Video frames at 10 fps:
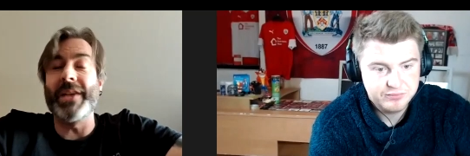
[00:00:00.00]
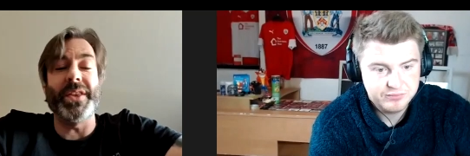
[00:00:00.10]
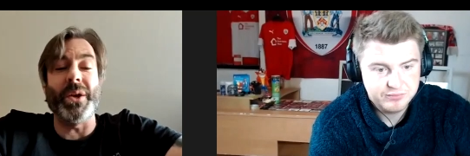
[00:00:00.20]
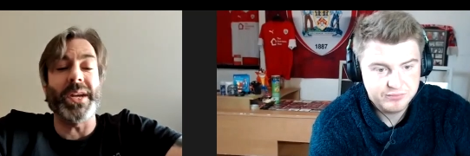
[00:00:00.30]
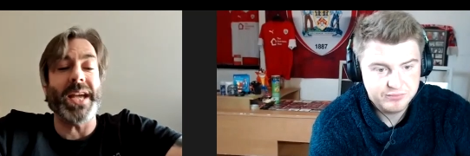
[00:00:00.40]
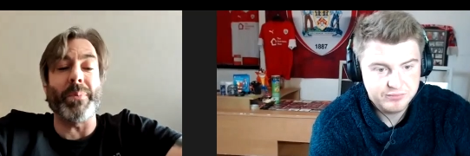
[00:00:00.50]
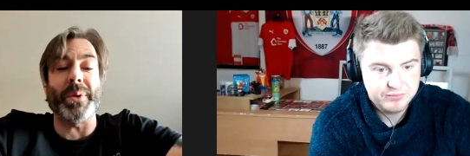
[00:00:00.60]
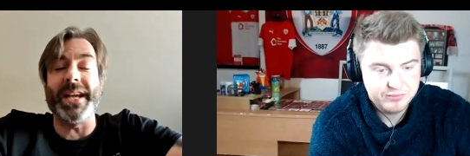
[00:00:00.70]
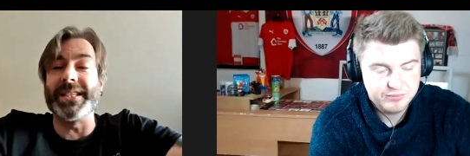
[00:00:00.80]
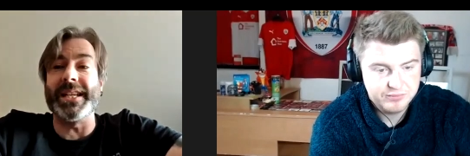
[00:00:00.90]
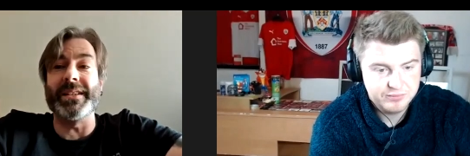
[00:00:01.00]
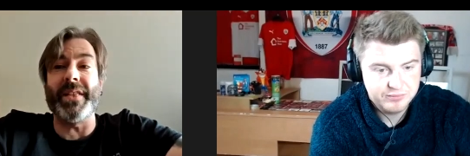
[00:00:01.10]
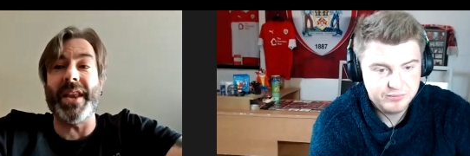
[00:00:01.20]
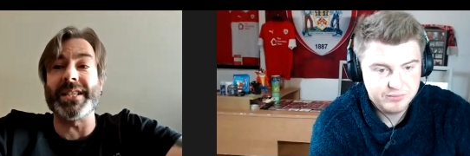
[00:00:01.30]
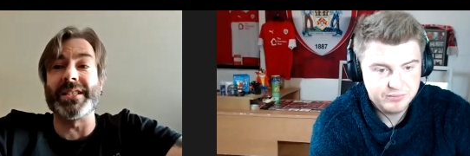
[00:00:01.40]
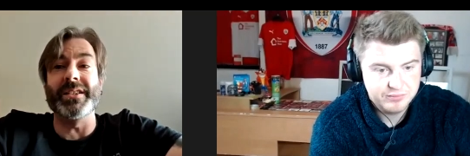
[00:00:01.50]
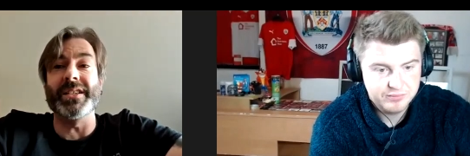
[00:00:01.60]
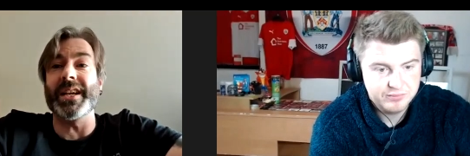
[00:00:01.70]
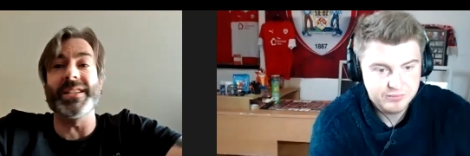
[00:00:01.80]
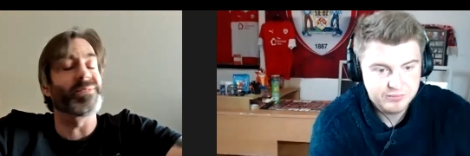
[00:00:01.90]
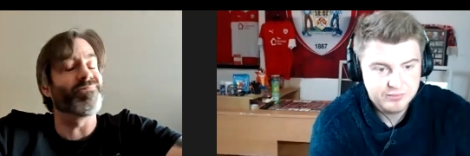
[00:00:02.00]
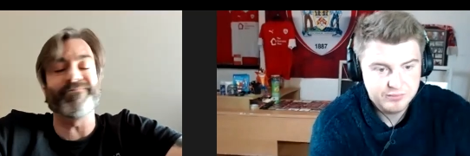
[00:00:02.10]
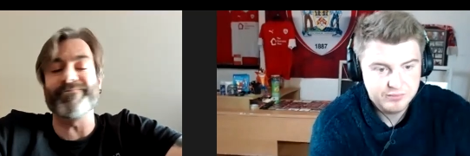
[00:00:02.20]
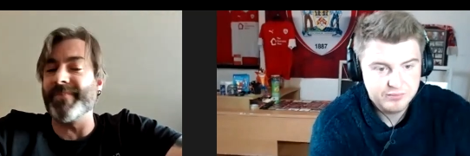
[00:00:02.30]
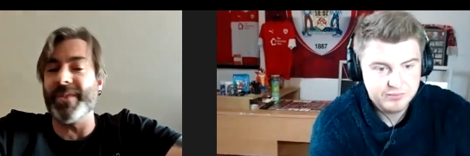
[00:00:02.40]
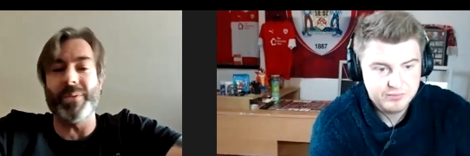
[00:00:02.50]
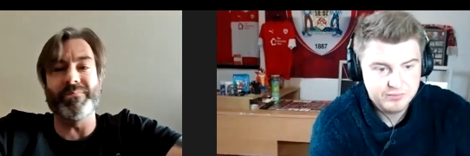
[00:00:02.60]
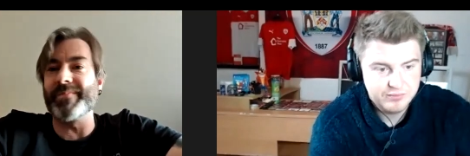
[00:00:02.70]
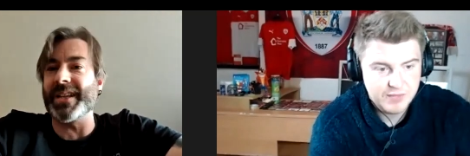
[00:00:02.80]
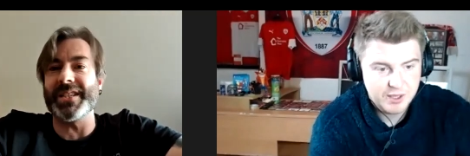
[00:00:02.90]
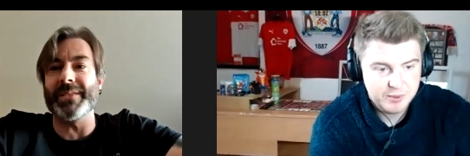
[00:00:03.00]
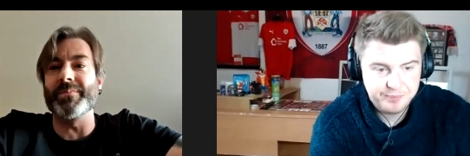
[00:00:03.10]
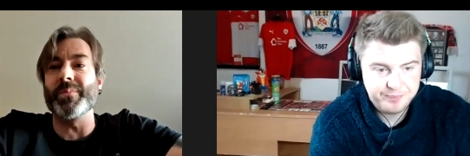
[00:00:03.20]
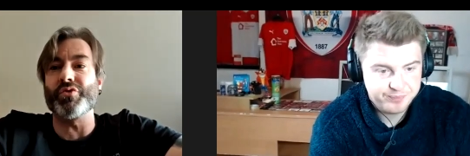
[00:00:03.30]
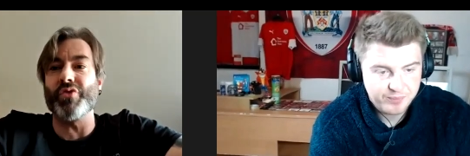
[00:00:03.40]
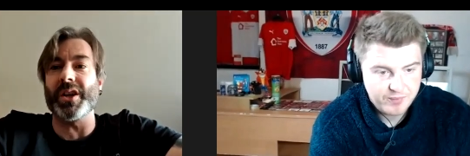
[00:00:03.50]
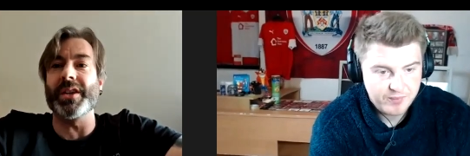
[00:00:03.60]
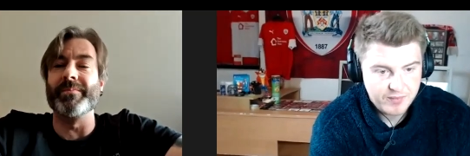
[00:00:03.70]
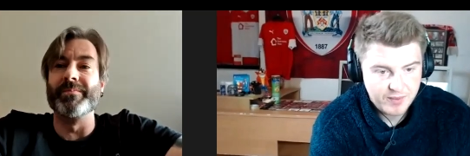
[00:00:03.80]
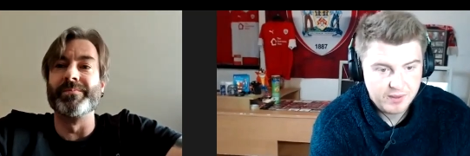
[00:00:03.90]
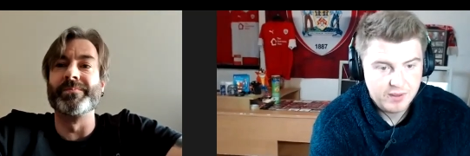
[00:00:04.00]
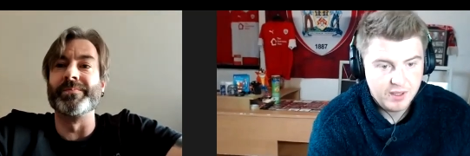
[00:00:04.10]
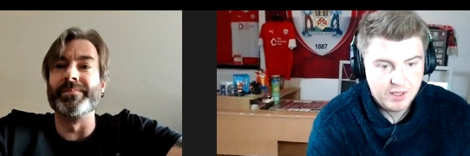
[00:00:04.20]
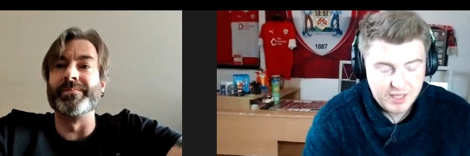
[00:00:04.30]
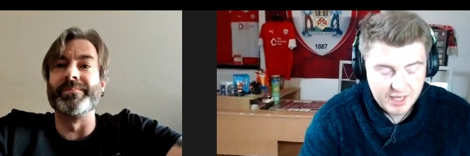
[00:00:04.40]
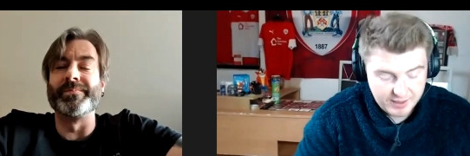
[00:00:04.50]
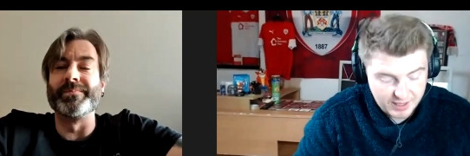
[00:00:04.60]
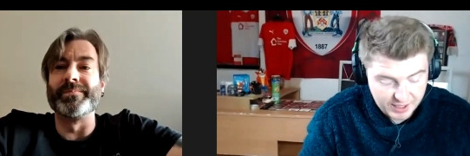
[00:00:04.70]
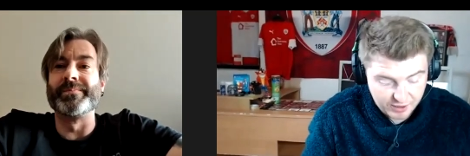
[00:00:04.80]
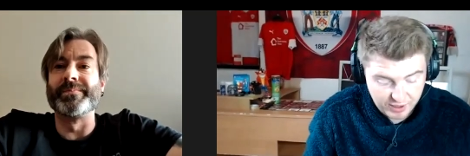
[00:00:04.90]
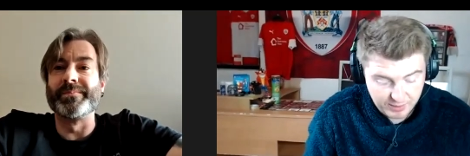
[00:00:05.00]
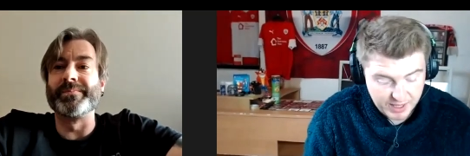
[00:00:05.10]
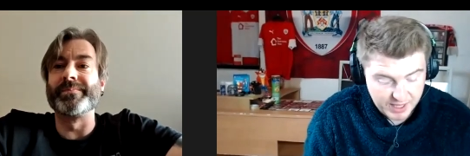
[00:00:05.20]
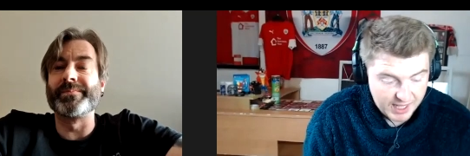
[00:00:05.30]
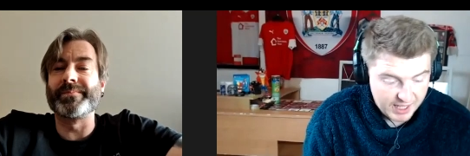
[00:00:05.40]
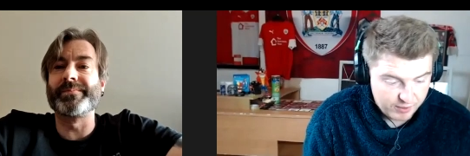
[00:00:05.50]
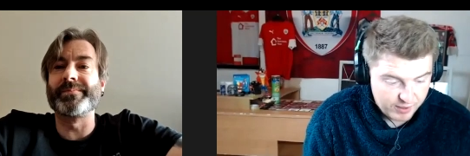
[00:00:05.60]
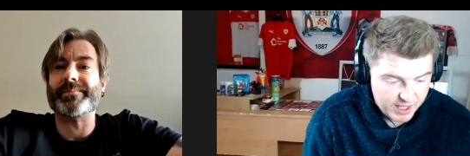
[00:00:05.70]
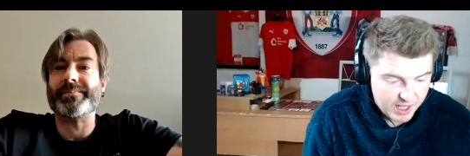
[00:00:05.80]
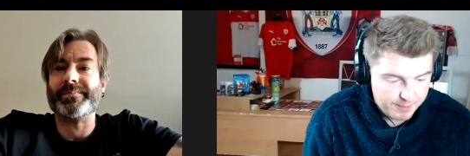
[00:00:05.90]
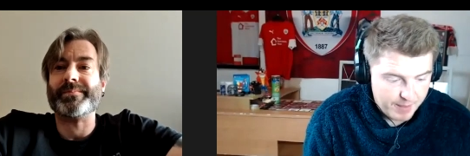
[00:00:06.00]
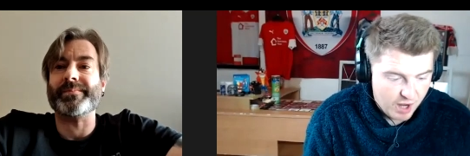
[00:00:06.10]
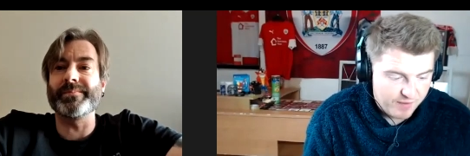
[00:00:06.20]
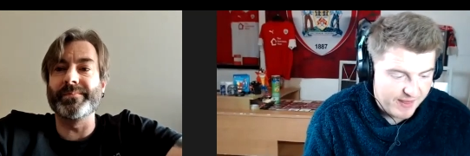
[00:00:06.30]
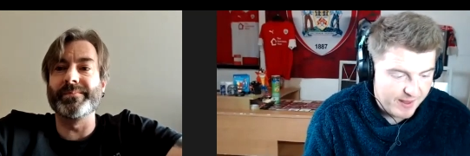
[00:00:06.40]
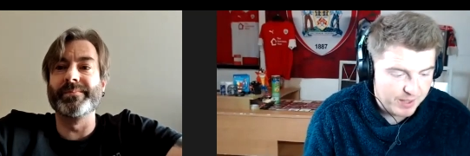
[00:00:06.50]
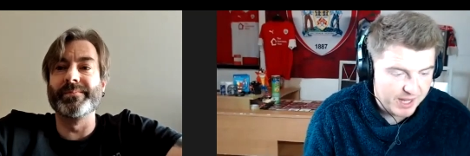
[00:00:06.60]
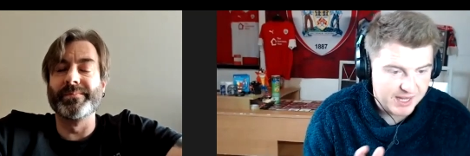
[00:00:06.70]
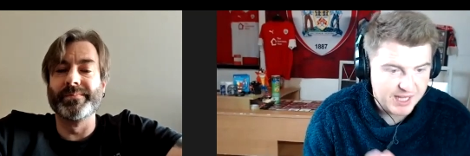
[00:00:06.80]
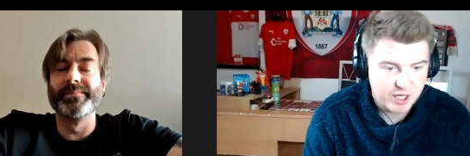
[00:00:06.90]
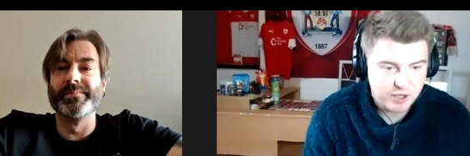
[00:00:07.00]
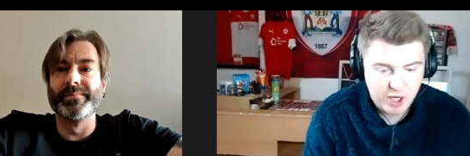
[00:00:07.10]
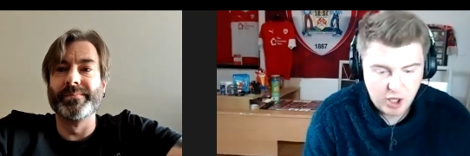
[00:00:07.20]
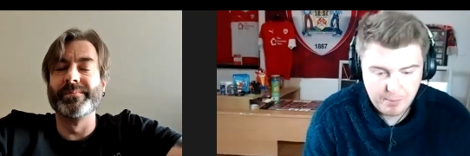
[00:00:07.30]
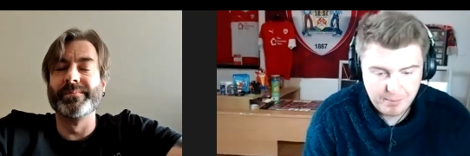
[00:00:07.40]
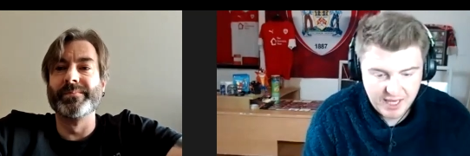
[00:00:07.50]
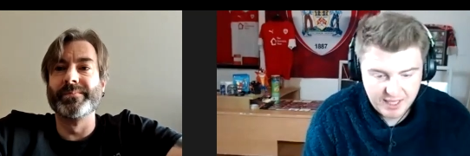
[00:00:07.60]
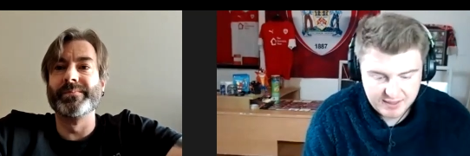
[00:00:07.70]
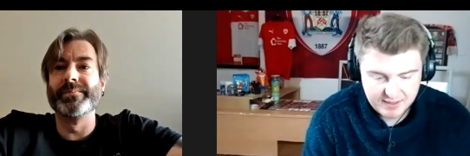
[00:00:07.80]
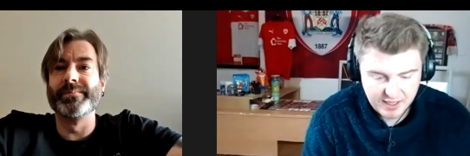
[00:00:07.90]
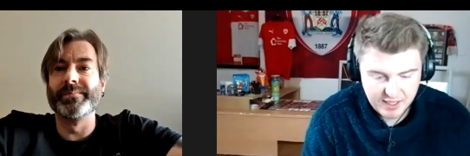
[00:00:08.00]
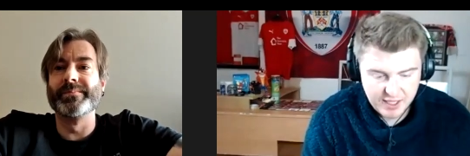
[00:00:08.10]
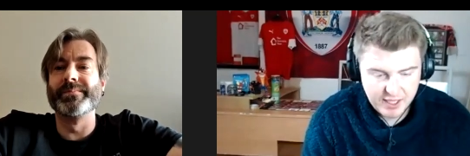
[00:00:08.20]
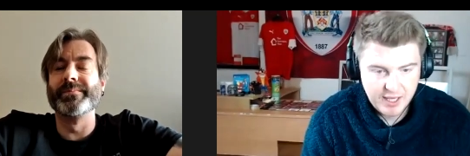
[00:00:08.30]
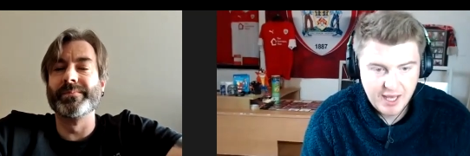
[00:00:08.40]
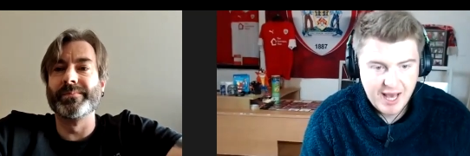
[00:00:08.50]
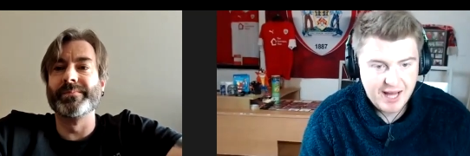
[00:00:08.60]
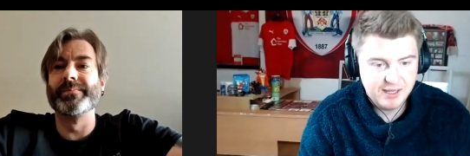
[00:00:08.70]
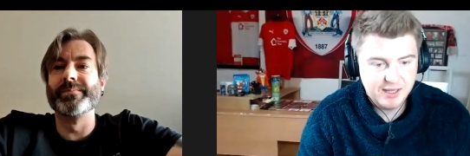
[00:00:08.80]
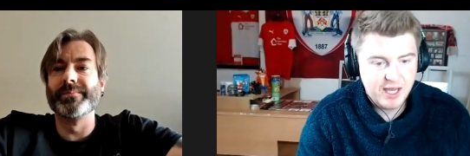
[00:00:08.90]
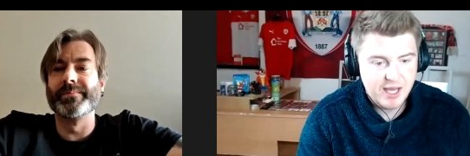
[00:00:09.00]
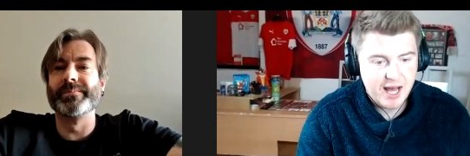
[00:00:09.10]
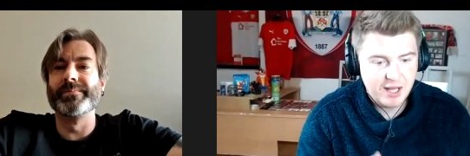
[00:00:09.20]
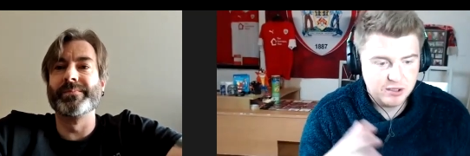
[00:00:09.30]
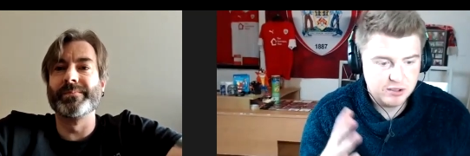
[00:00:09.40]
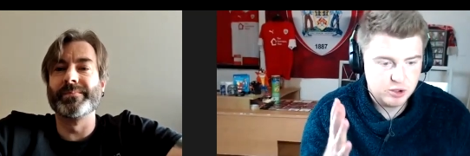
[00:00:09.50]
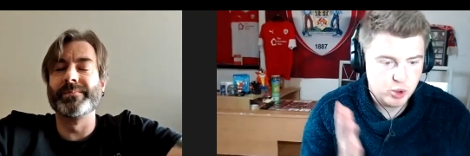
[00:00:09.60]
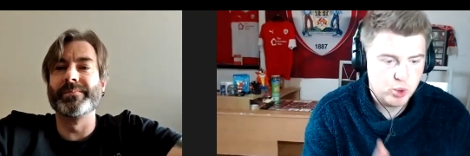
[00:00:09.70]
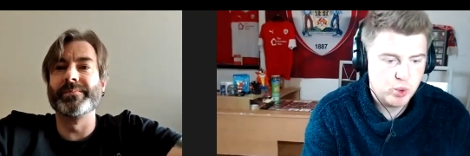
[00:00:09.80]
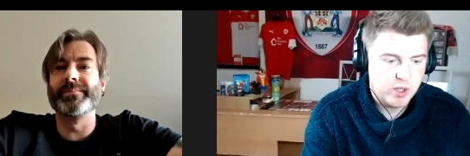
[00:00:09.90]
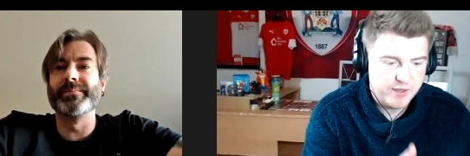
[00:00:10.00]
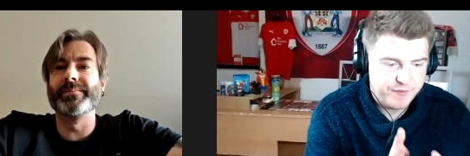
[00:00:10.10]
Speaker 1: they don't get players in the next nine days. No, that's no. it. We're struggling.
Speaker 2: Yeah, I agree, mate. I agree. Um, all right, then. Well, I'll let you crack on, mate. Uh, I'll uh, I'll do a